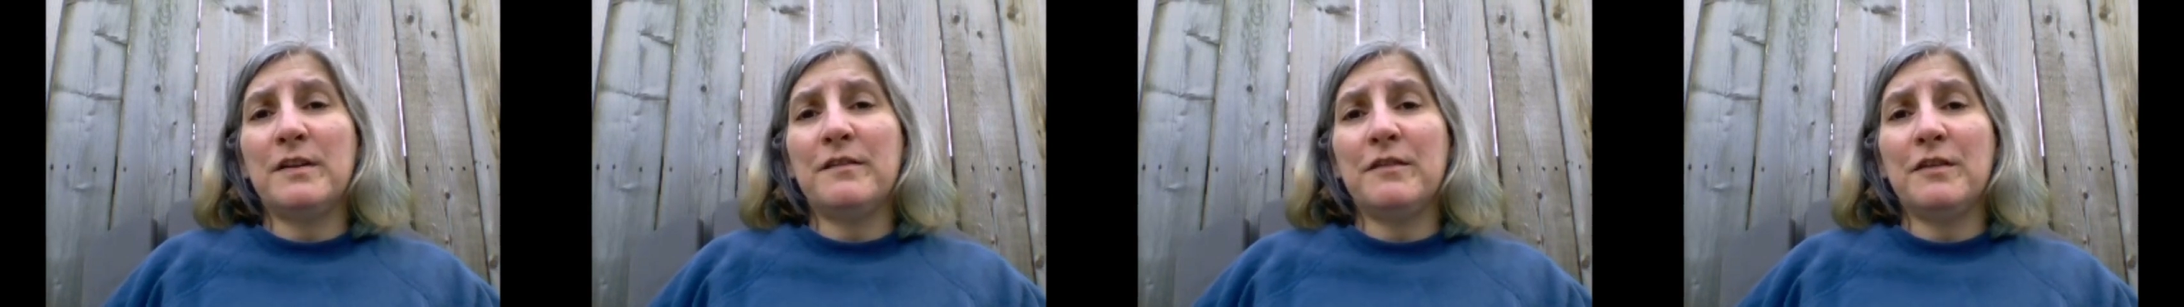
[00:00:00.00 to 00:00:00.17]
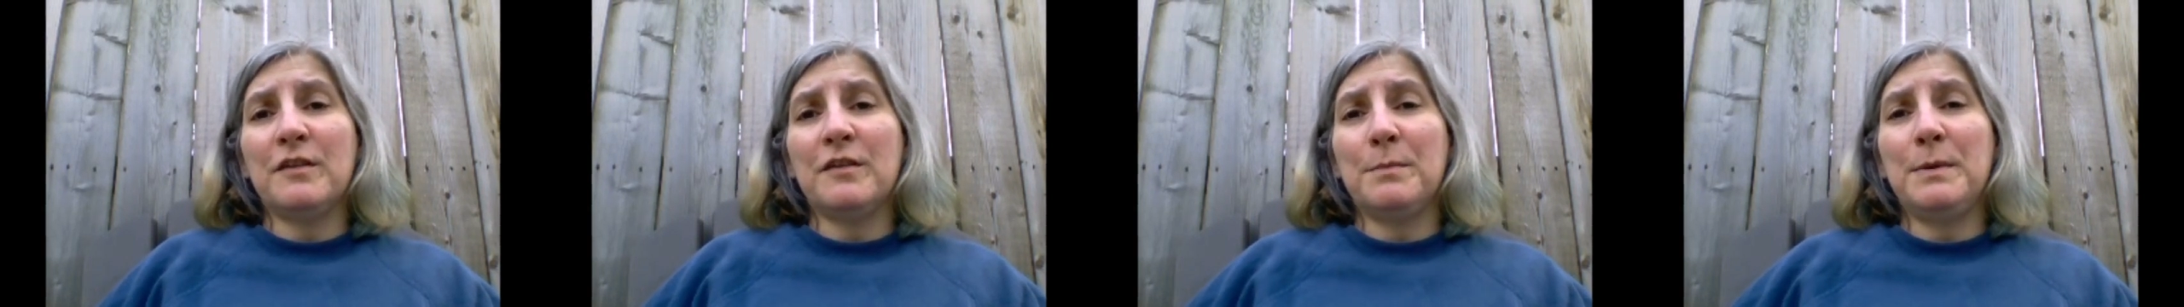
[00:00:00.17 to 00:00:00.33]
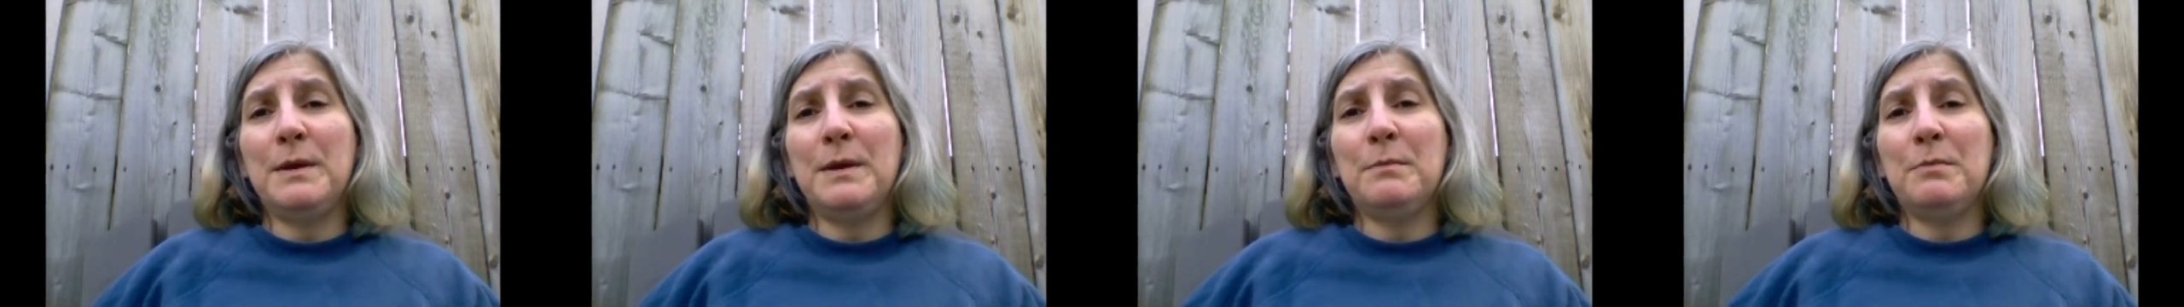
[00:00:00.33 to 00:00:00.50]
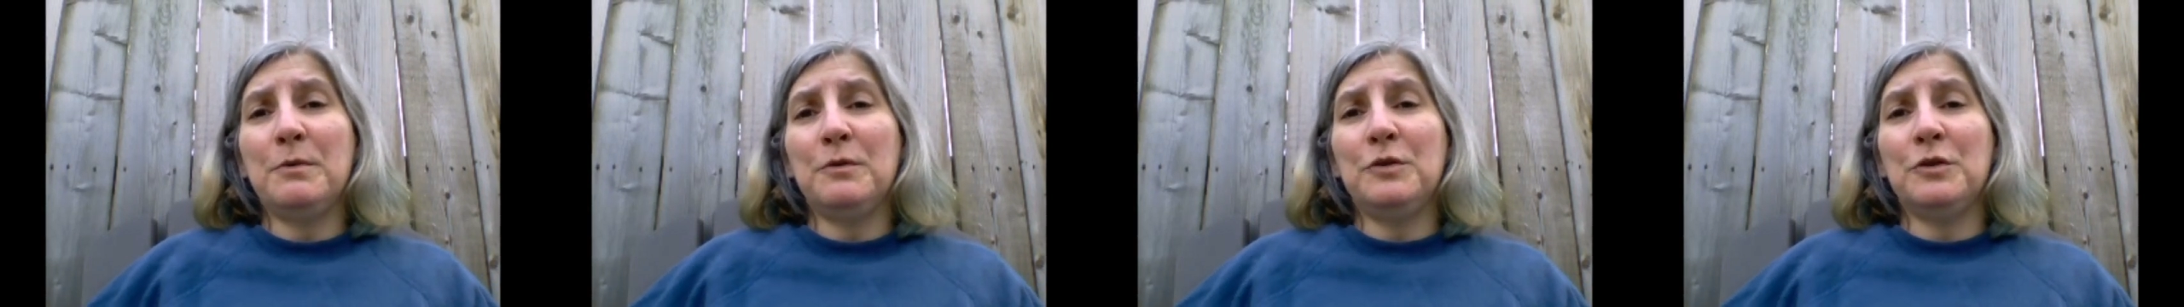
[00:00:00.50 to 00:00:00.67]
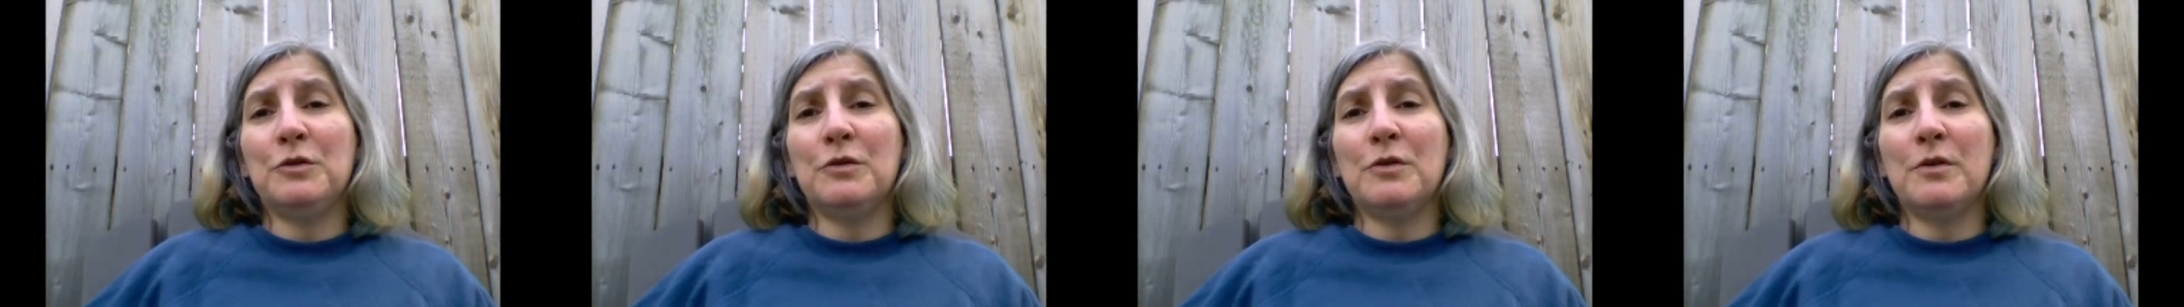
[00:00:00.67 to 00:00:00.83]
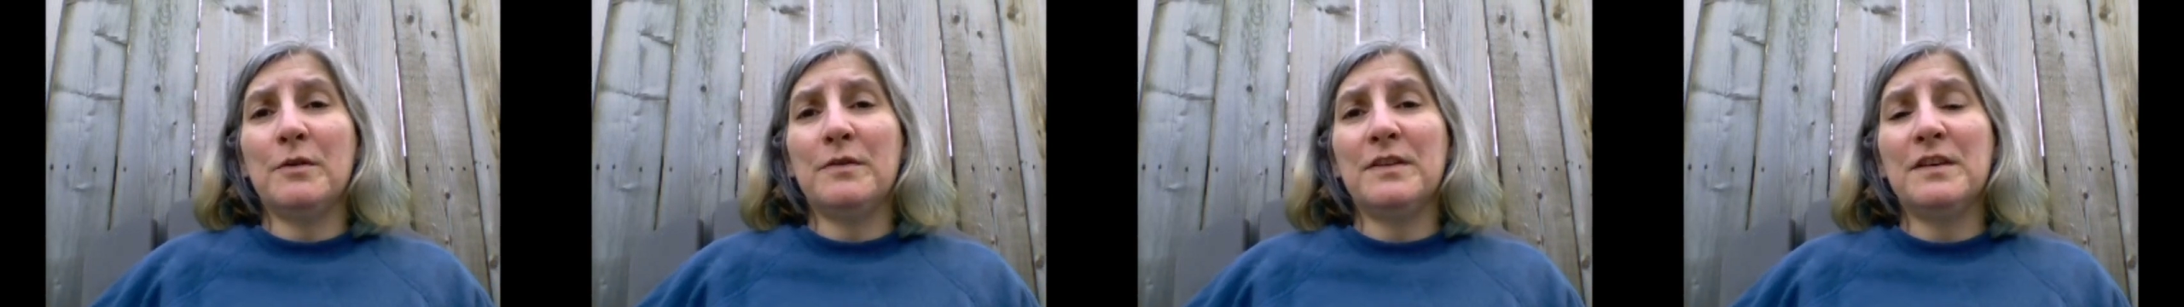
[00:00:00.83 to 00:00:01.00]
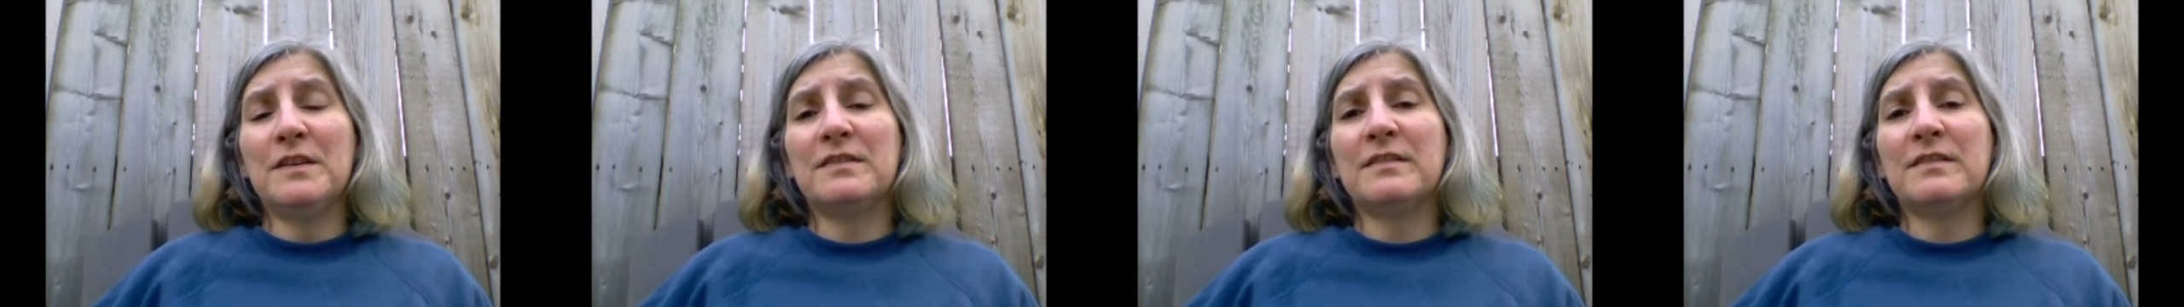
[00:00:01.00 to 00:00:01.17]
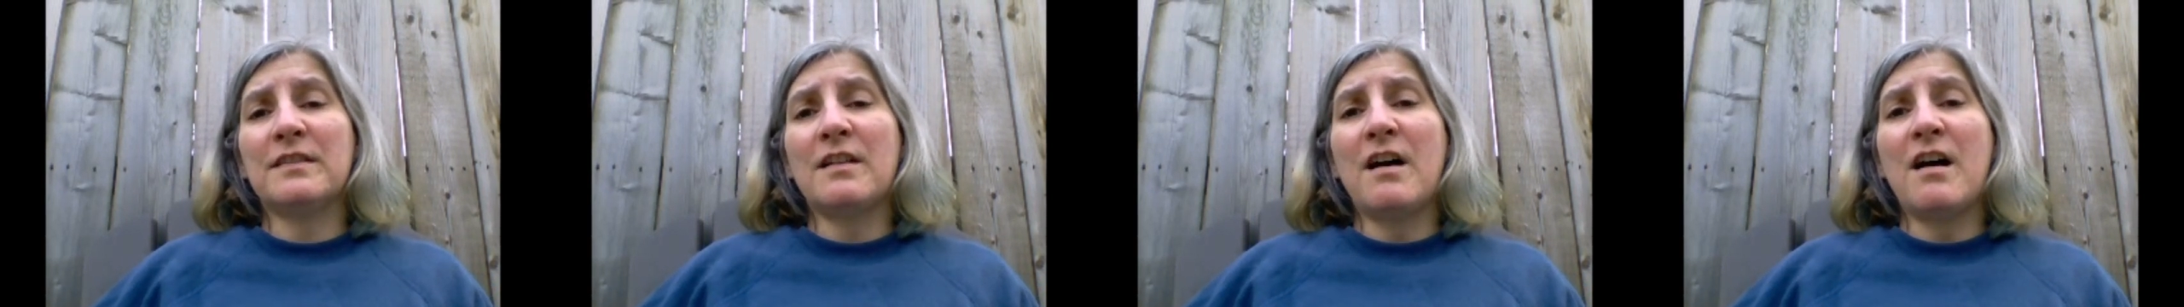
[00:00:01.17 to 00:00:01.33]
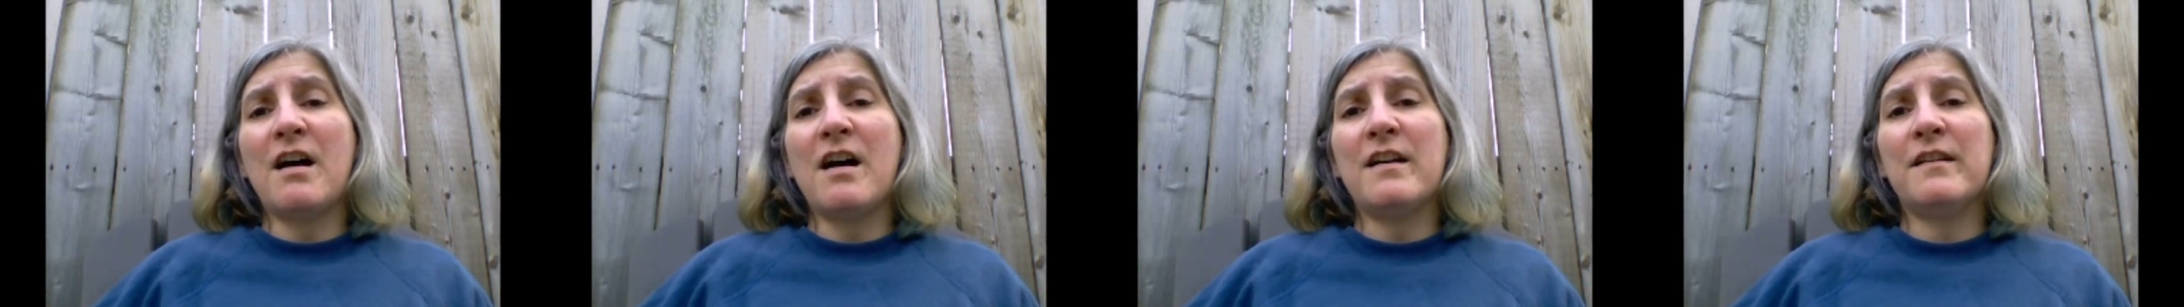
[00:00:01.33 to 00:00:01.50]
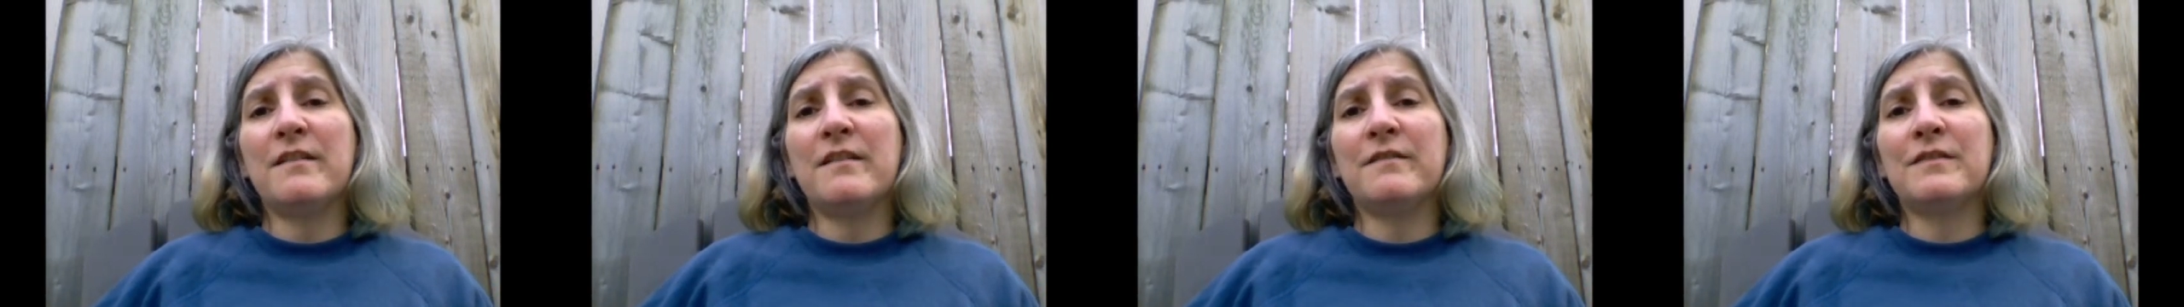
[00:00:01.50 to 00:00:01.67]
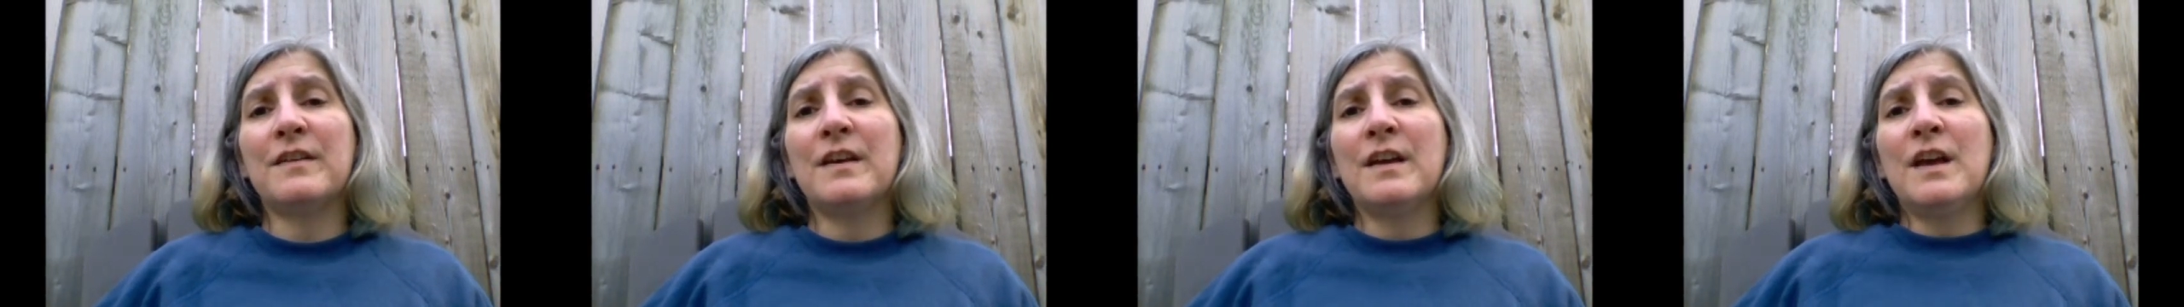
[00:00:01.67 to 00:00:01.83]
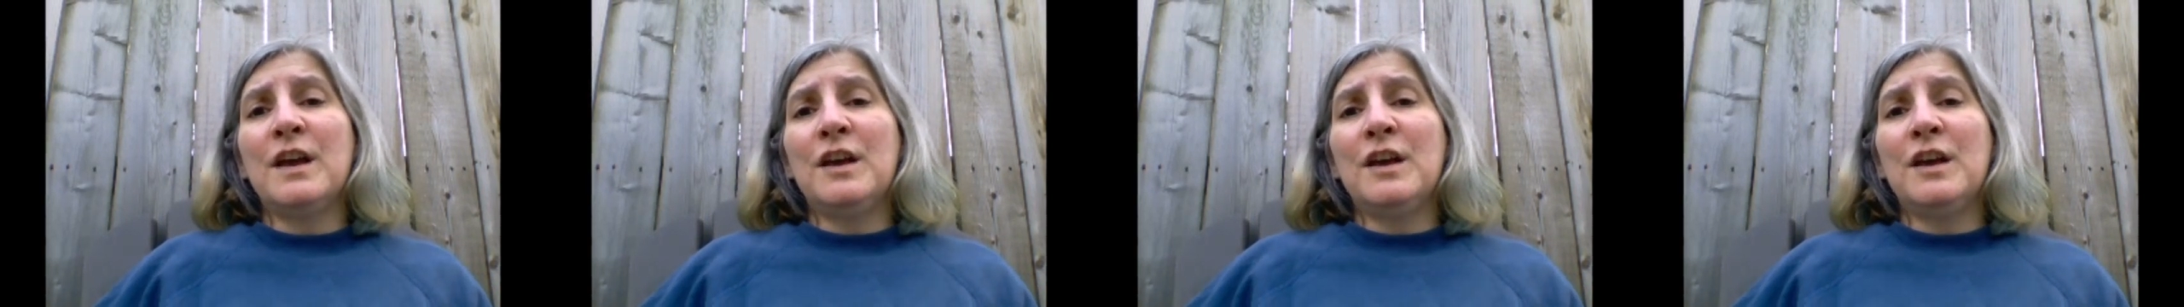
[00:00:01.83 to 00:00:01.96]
of view of the people you know in this life,